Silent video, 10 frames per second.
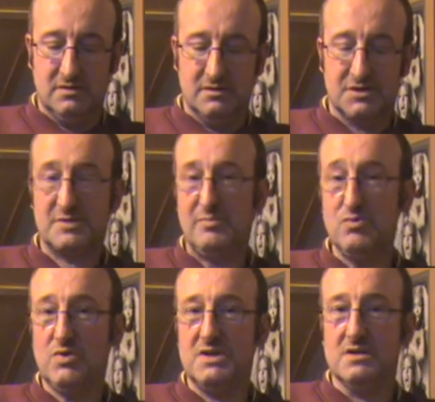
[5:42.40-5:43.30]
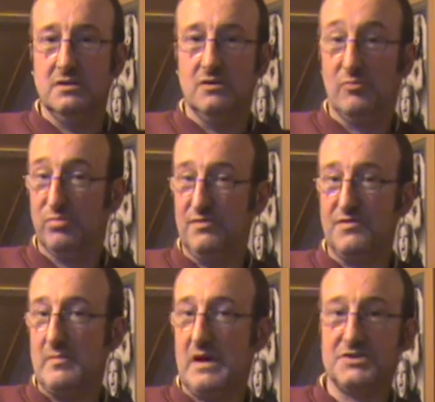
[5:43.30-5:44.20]
Spooky or Puff
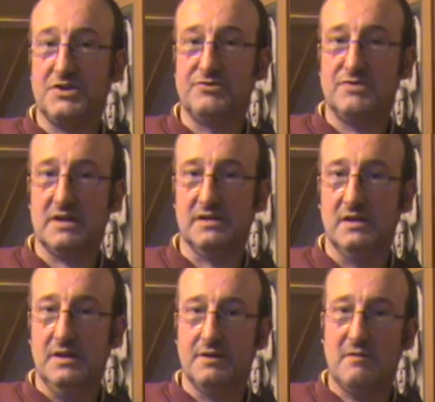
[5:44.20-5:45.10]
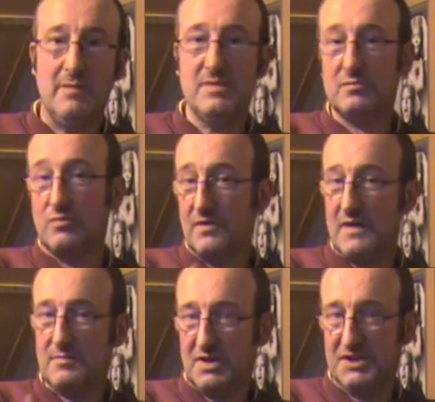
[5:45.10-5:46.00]
the Magic Dragon. Now I made one of
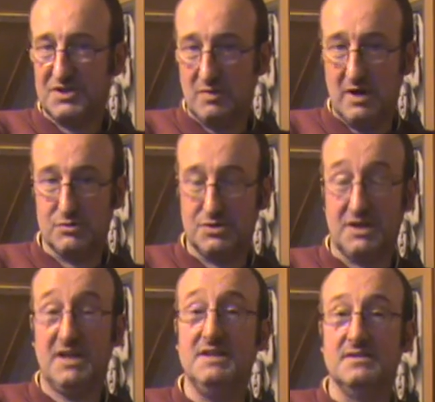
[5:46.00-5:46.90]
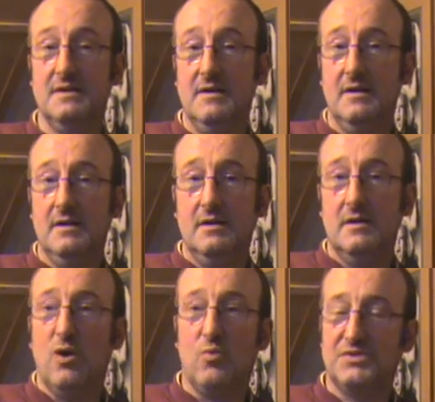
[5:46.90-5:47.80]
them kits when I was a kid,
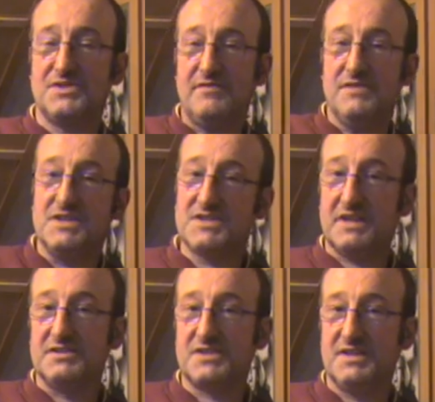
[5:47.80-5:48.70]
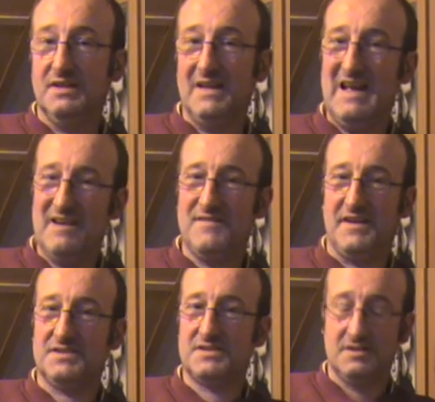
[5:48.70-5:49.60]
a 1/72nd scale
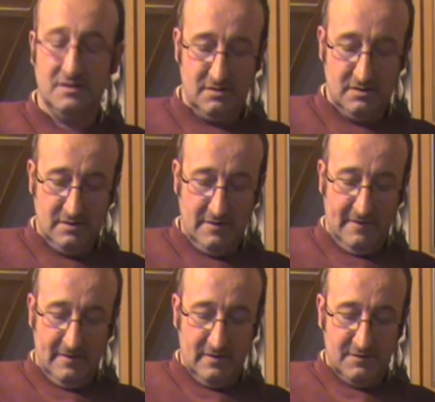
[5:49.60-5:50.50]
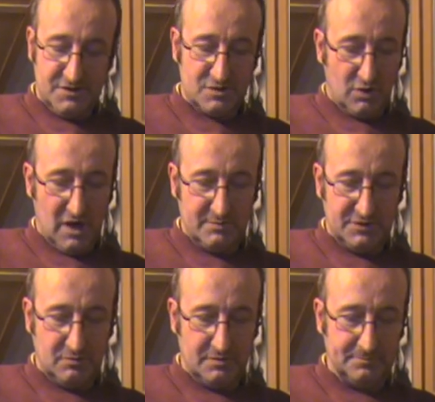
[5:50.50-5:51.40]
Airfix. This is what I'm
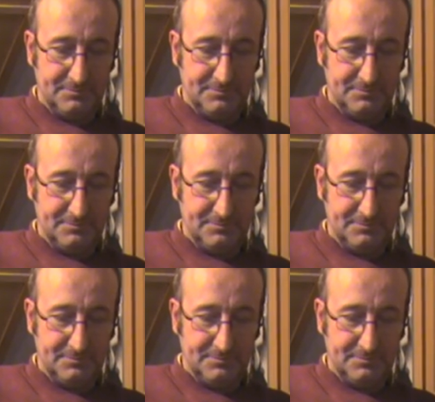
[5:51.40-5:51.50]
doing.